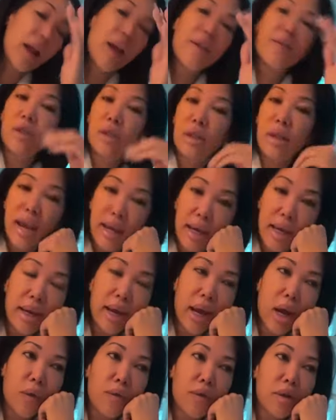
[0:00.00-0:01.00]
but I've taken
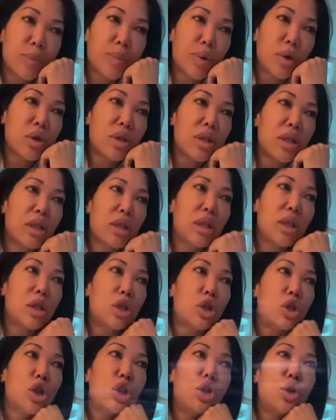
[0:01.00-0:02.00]
care of this person to
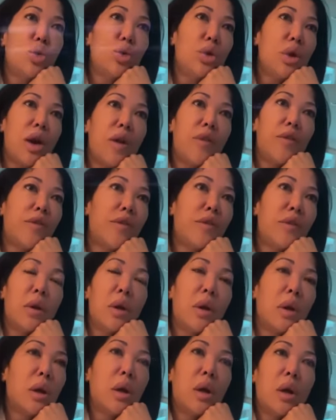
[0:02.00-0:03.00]
the tune of
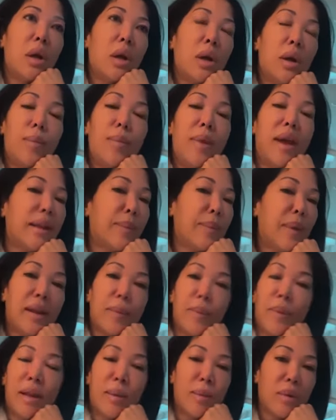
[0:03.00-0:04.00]
many,
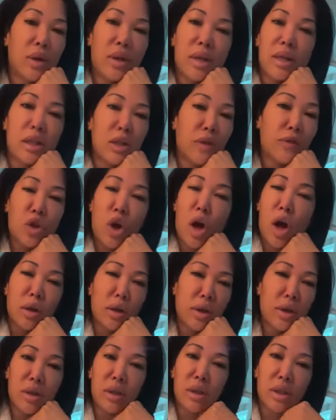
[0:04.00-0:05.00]
many, many millions of
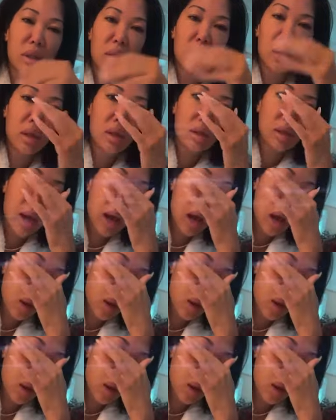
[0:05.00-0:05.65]
dollars to